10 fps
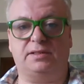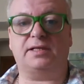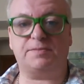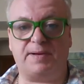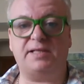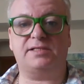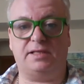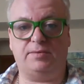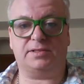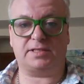That's
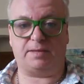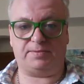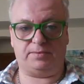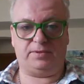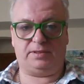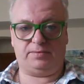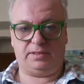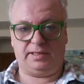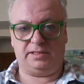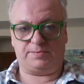basically what's happened
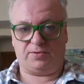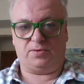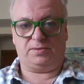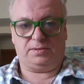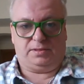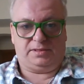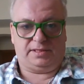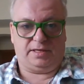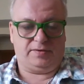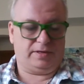with Niels Bohr's
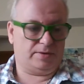theory.